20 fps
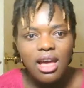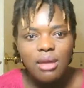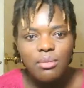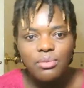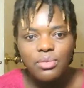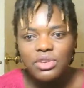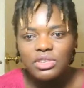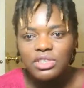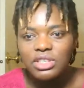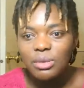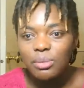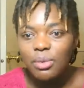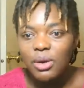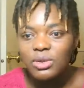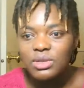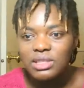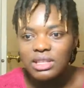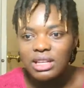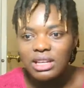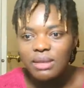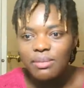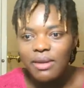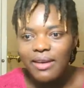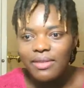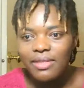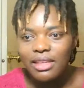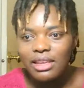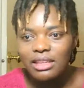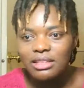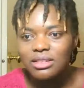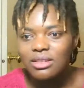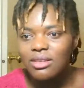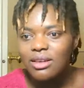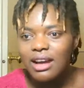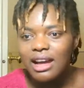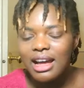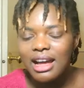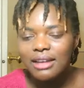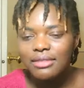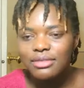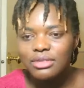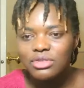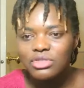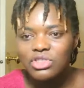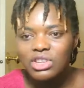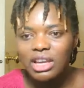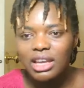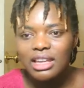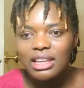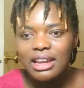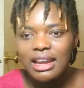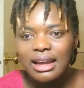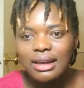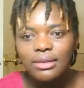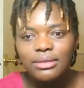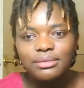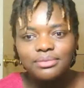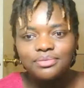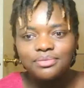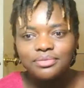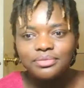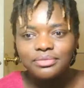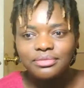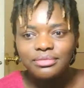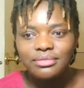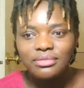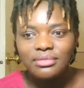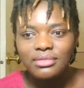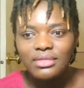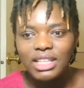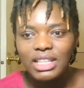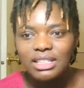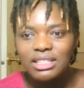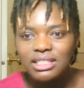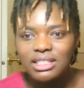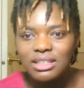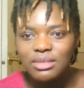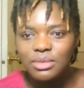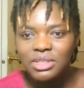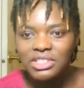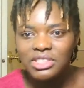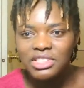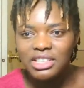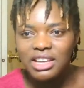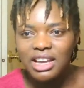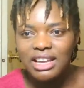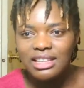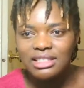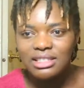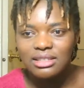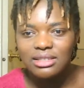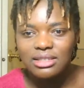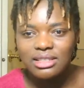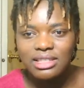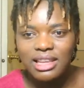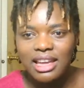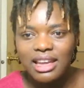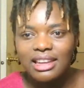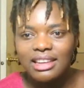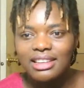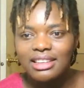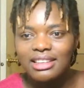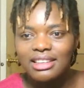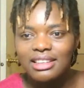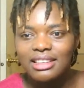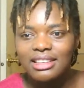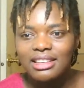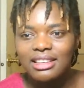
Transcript: Bridget posted about this, or I have to check it out, see what she has to say.